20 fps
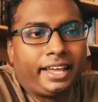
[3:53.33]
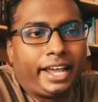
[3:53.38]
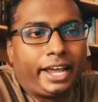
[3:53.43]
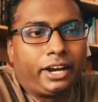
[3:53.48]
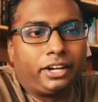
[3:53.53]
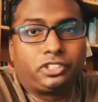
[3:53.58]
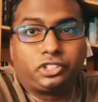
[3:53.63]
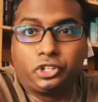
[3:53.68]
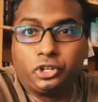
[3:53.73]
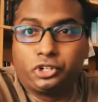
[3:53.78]
And
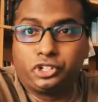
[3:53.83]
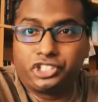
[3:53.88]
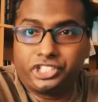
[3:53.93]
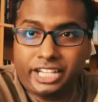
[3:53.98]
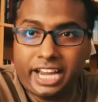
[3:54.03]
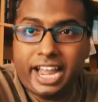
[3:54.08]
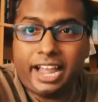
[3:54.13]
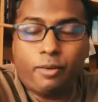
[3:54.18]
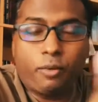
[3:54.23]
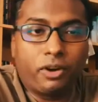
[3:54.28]
it's good to
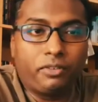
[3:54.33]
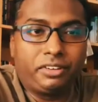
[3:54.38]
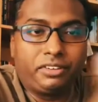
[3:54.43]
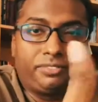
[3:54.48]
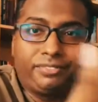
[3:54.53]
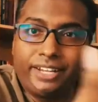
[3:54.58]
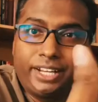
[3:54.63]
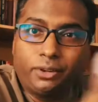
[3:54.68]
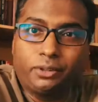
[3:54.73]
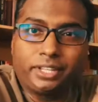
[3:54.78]
share what we
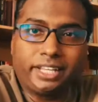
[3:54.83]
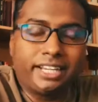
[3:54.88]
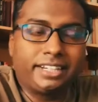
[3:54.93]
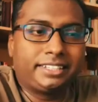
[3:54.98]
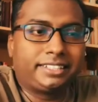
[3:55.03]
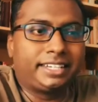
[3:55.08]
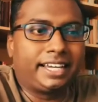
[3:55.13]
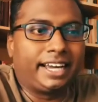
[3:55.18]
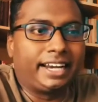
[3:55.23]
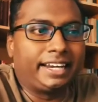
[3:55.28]
feel on the
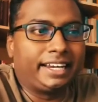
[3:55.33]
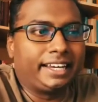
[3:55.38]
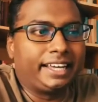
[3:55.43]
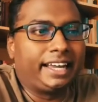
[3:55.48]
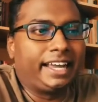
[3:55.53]
inside.